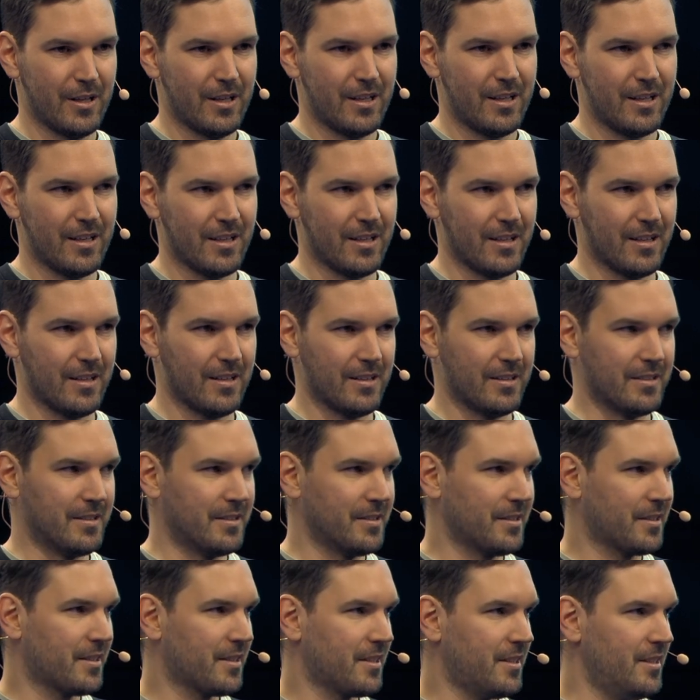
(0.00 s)
uh,
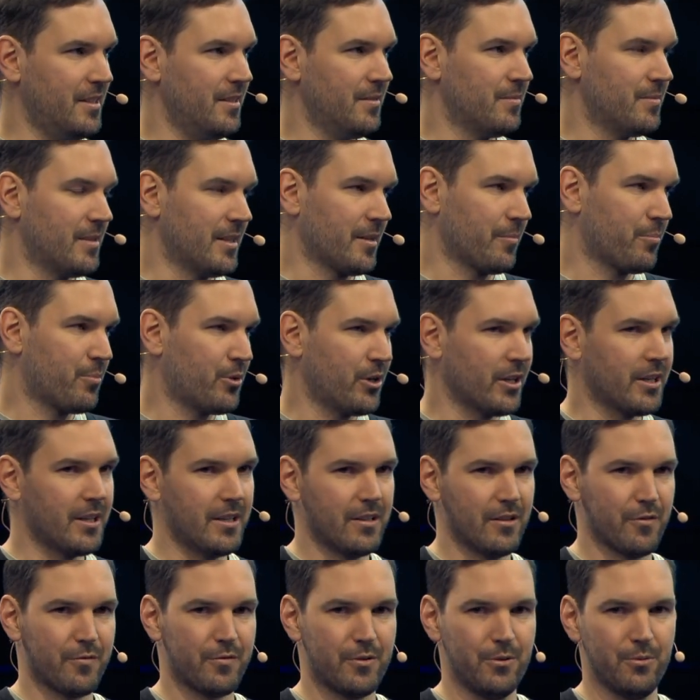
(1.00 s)
key, like bring
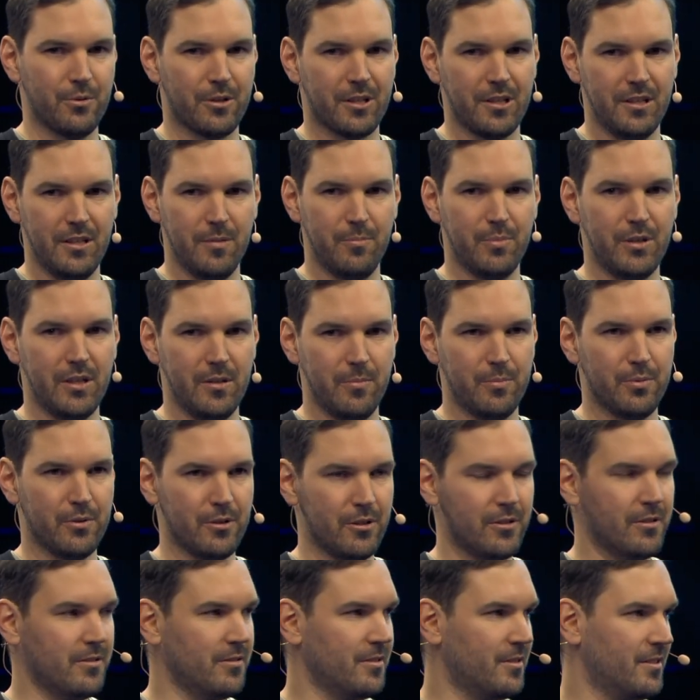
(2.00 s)
in a few key
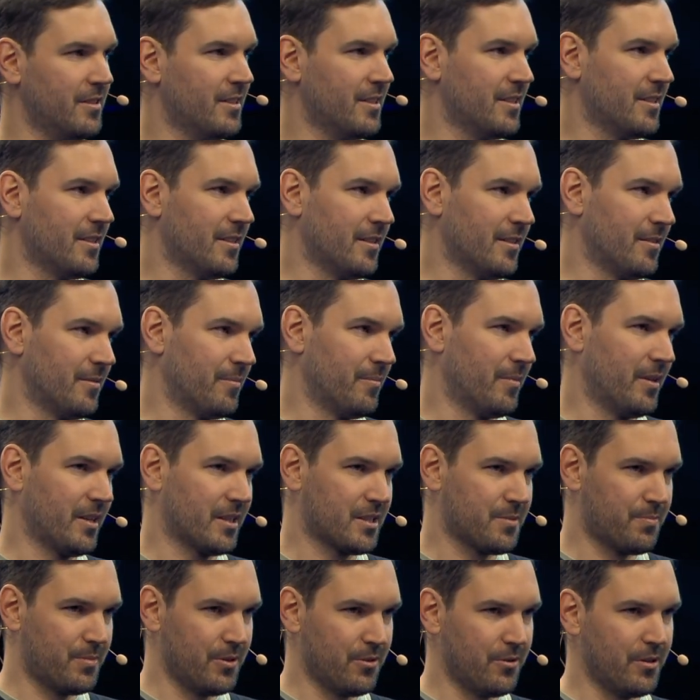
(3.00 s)
people, uh,
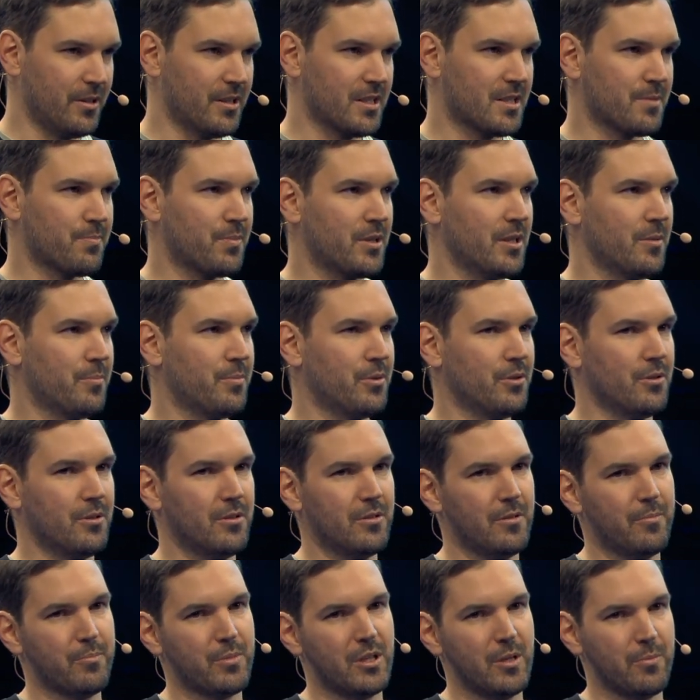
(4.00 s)
experienced
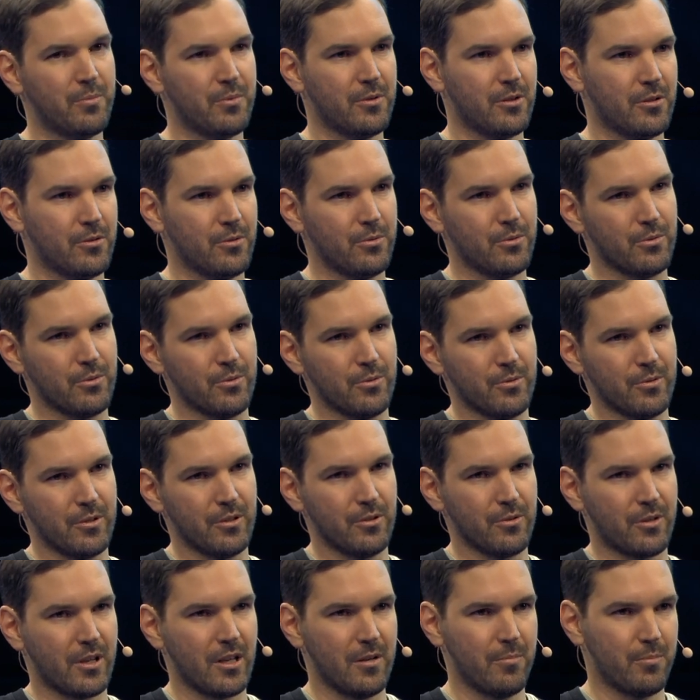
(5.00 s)
people, people who
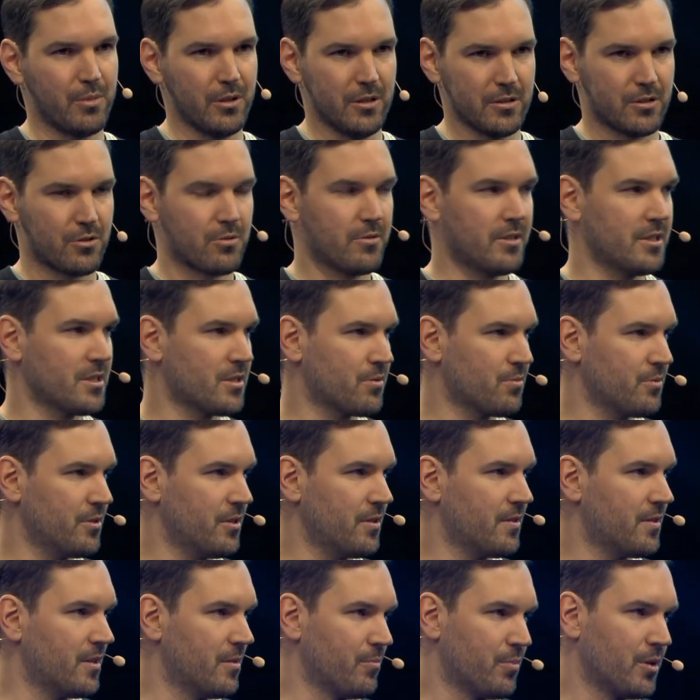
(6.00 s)
you can build trust
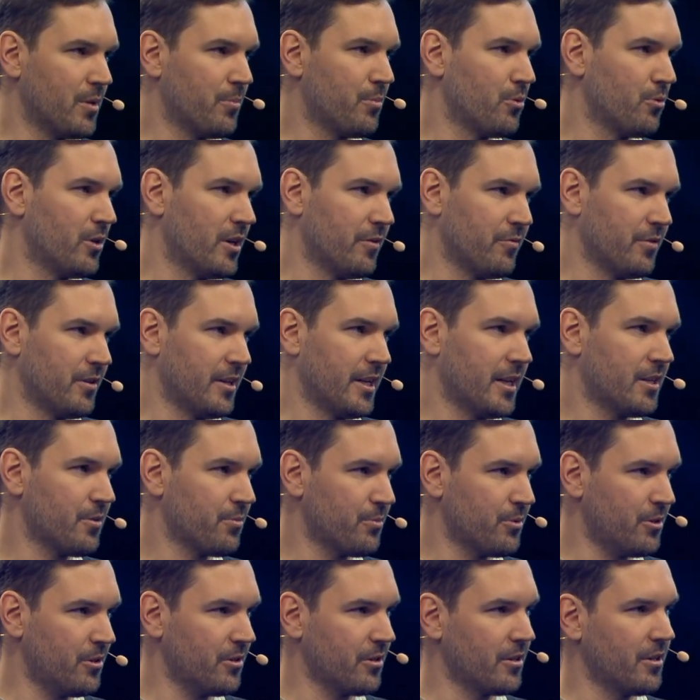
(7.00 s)
with, and people who have a
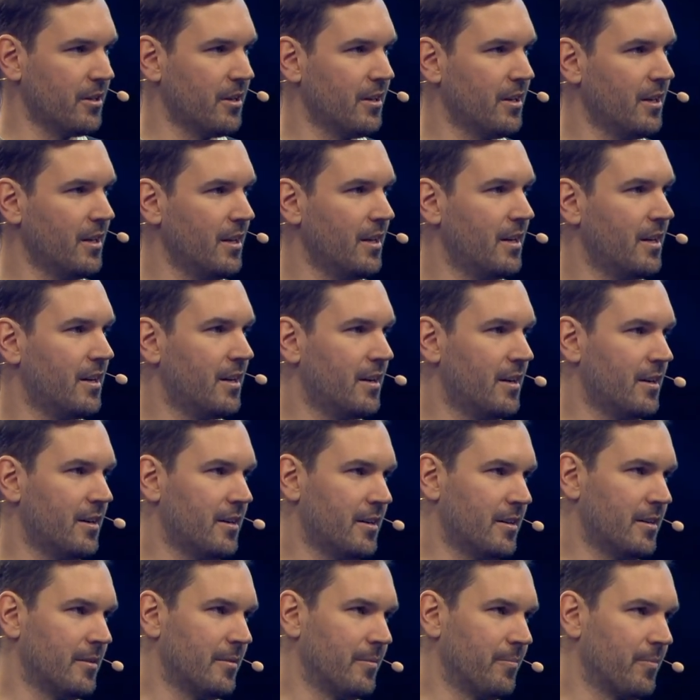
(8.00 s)
network
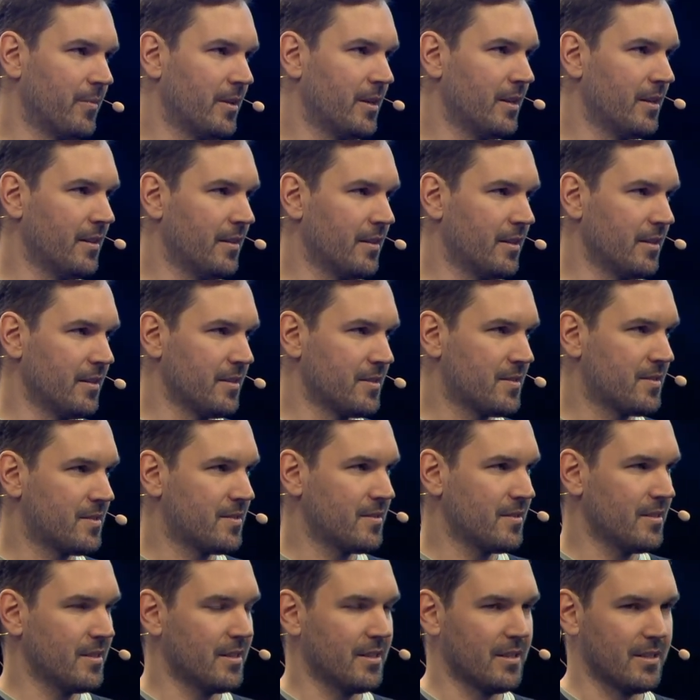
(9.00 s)
uh, in
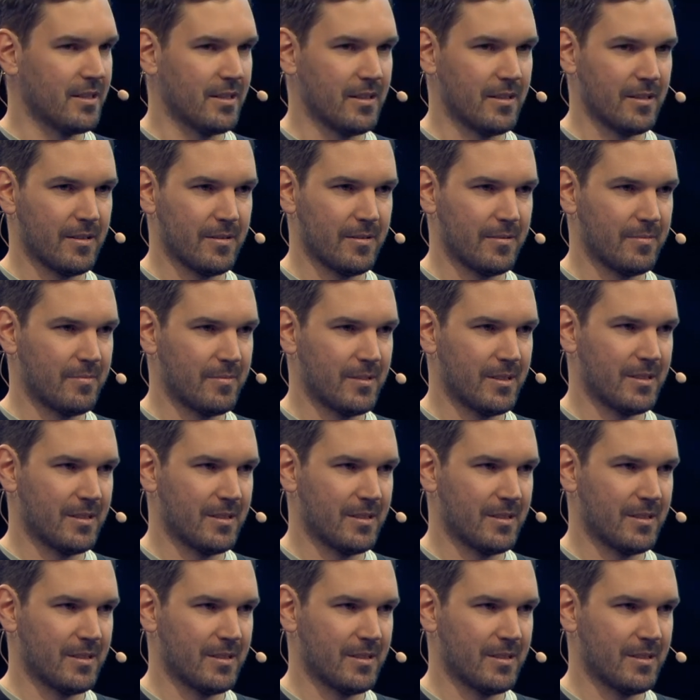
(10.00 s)
these uh,